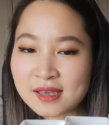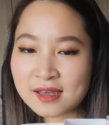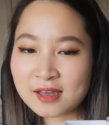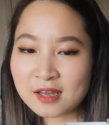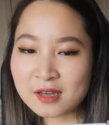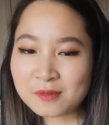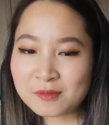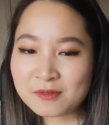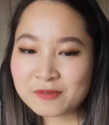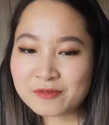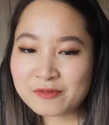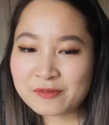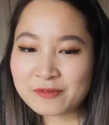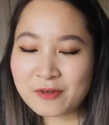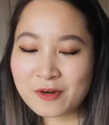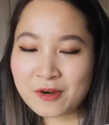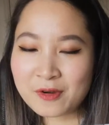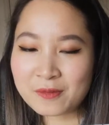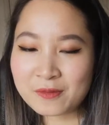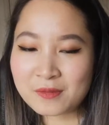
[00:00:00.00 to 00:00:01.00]
um,
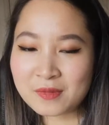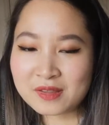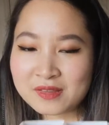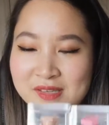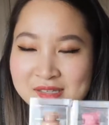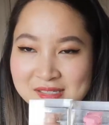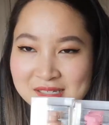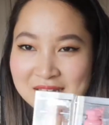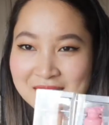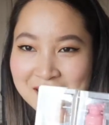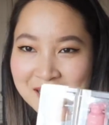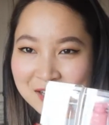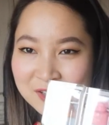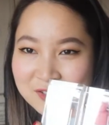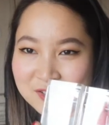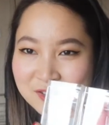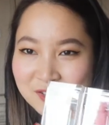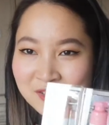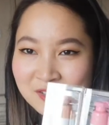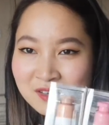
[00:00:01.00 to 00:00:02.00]
from this
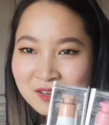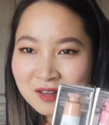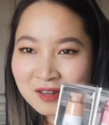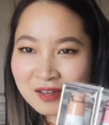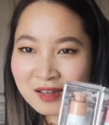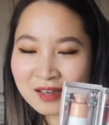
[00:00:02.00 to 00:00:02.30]
collection.